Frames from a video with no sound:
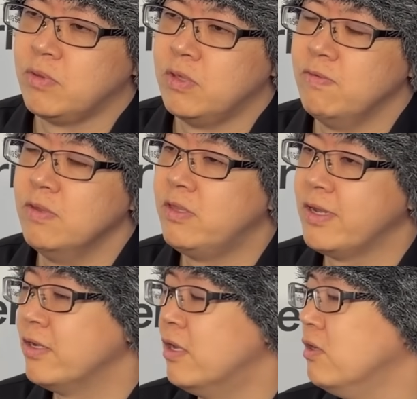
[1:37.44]
given the
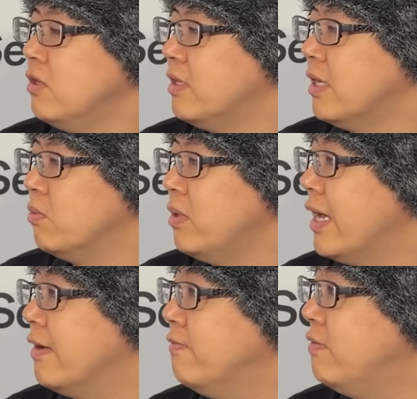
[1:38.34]
technology that we
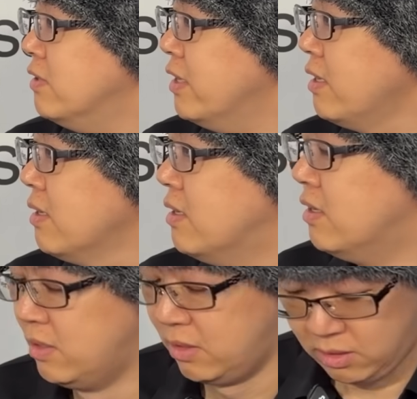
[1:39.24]
have today,
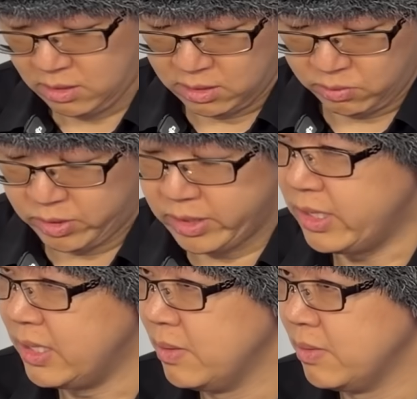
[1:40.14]
uh, we're
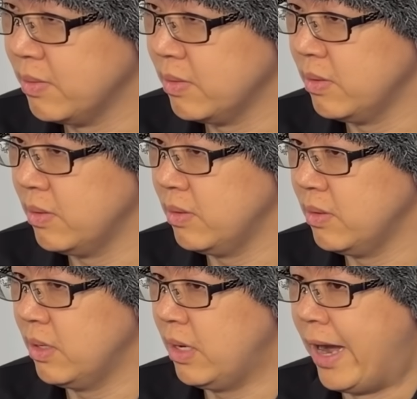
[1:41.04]
getting
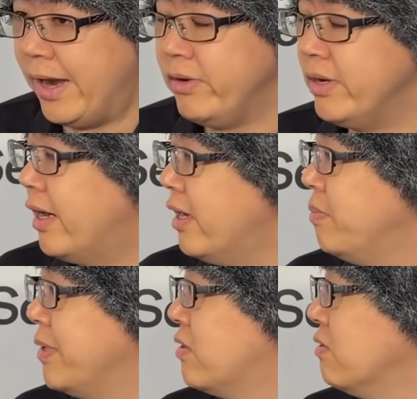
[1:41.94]
higher and
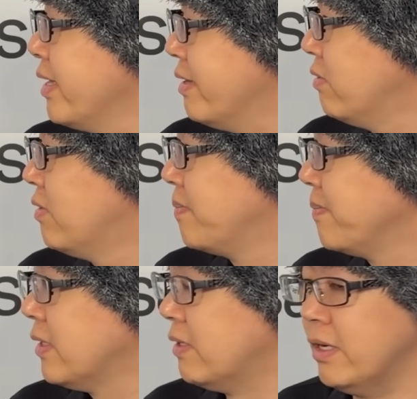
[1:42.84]
higher pixel counts,
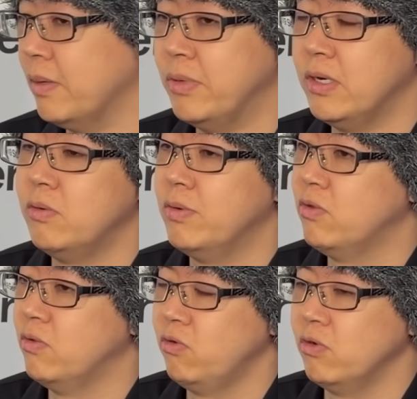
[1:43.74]
right? Better
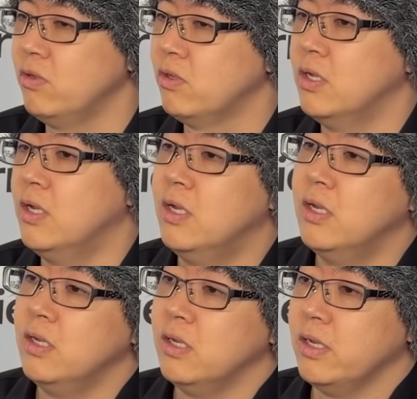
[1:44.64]
resolutions,
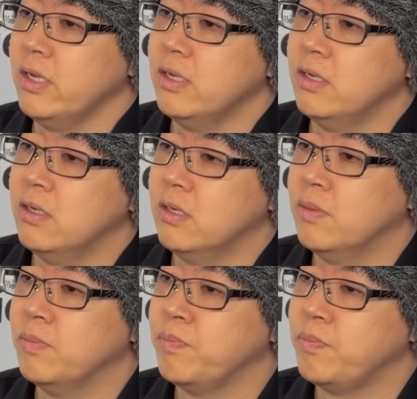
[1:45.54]
and
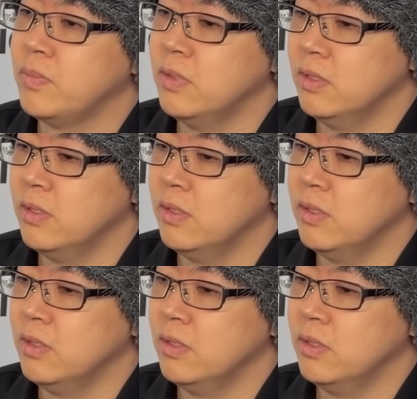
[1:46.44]
um,